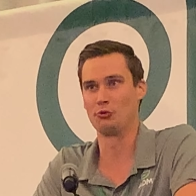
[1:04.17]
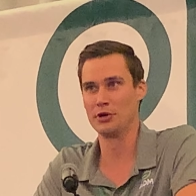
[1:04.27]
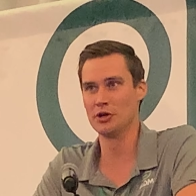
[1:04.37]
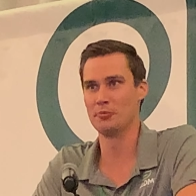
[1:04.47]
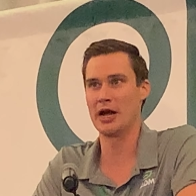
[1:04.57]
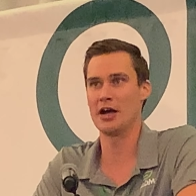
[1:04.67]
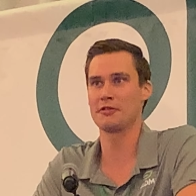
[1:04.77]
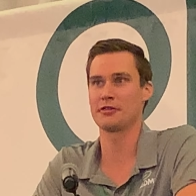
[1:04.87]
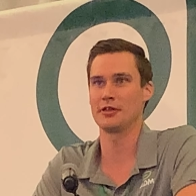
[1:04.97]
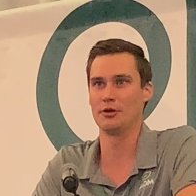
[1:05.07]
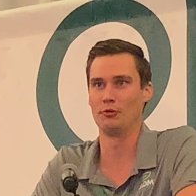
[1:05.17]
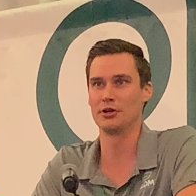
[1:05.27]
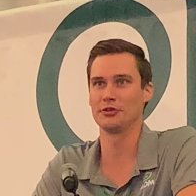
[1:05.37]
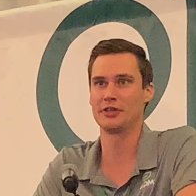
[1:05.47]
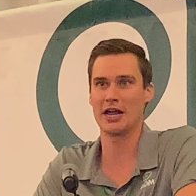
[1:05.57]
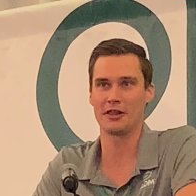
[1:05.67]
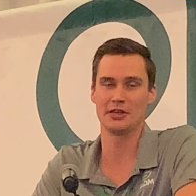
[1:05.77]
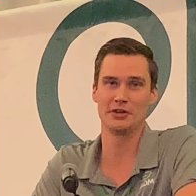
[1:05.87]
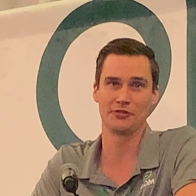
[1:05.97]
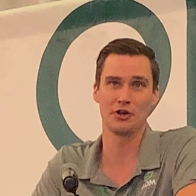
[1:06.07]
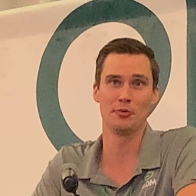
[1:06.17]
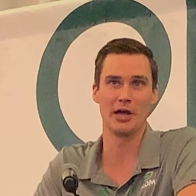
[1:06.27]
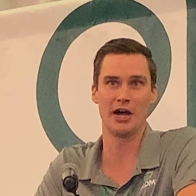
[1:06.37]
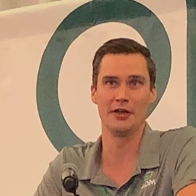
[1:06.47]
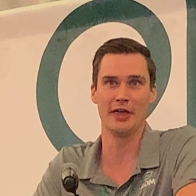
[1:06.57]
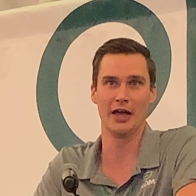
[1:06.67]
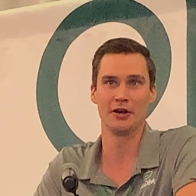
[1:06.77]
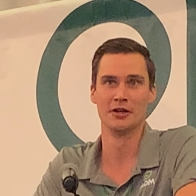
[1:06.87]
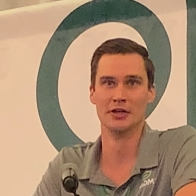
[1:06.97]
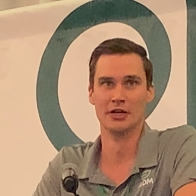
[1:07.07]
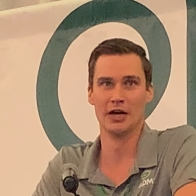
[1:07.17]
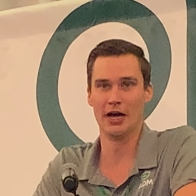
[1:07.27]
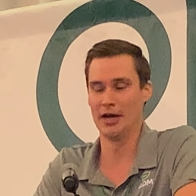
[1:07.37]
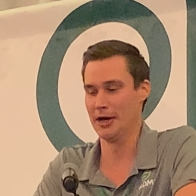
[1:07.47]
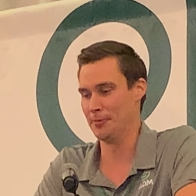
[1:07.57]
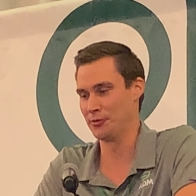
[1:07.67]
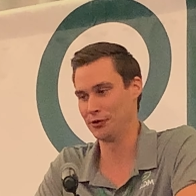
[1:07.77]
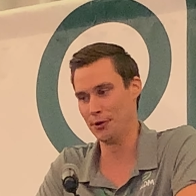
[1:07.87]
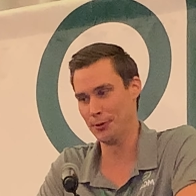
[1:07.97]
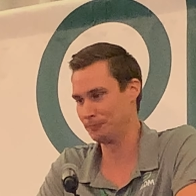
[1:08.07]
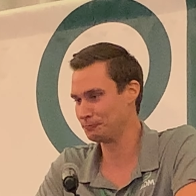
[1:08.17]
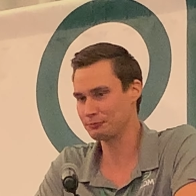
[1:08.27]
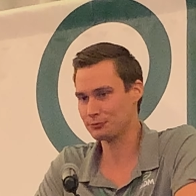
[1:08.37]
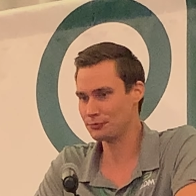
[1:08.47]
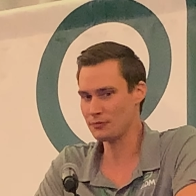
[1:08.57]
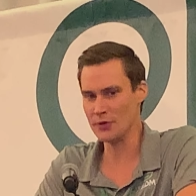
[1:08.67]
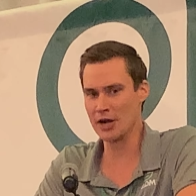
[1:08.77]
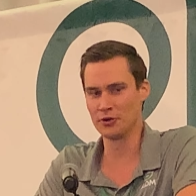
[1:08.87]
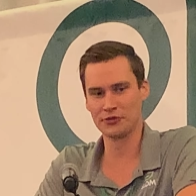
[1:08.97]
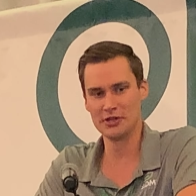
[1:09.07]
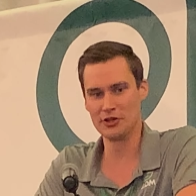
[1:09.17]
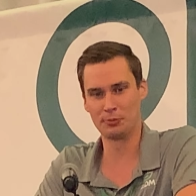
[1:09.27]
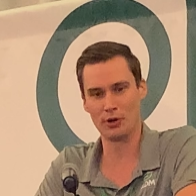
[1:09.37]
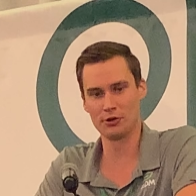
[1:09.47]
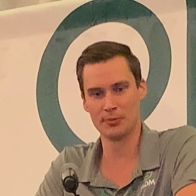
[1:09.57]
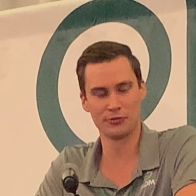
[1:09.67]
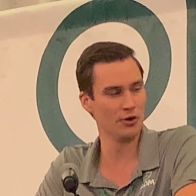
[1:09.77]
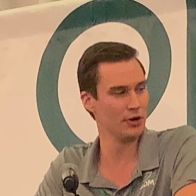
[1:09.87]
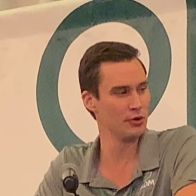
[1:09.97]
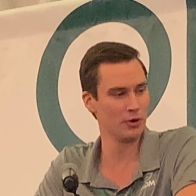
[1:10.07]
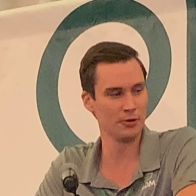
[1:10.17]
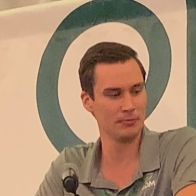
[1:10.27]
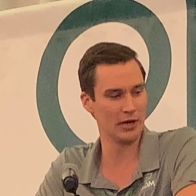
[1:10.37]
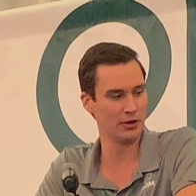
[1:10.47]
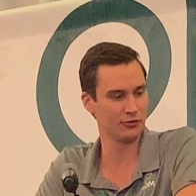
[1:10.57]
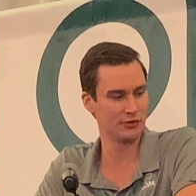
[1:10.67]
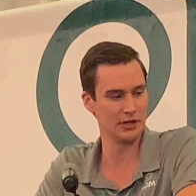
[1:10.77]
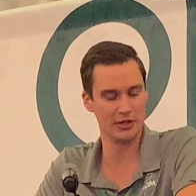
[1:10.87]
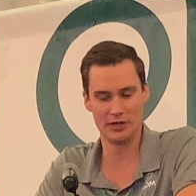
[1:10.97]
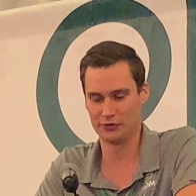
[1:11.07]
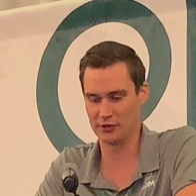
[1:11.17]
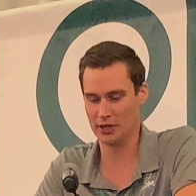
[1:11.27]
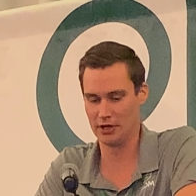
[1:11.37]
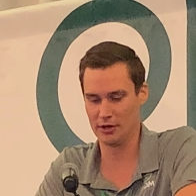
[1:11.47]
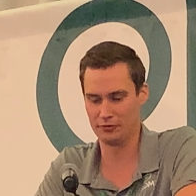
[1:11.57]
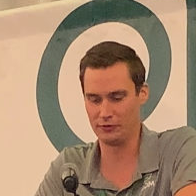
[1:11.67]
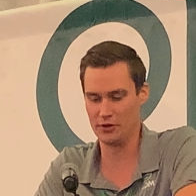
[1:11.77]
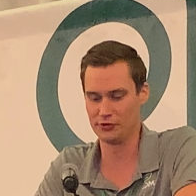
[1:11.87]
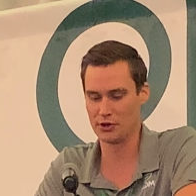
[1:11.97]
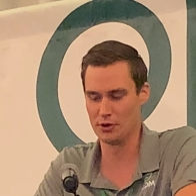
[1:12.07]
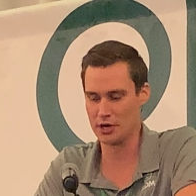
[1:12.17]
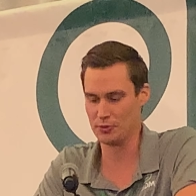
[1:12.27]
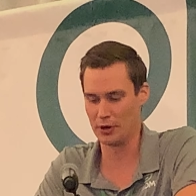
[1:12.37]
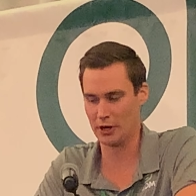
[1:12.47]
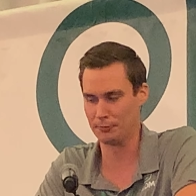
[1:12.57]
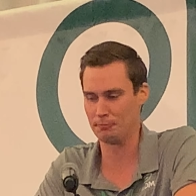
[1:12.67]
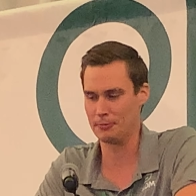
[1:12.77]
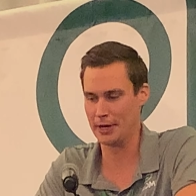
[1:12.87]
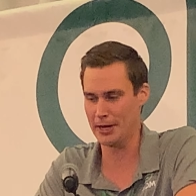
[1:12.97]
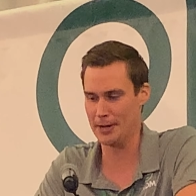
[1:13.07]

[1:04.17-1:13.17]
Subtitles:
real math and real data that needs to go behind that. So I don't see these programs go anywhere. I don't see these funds going anywhere.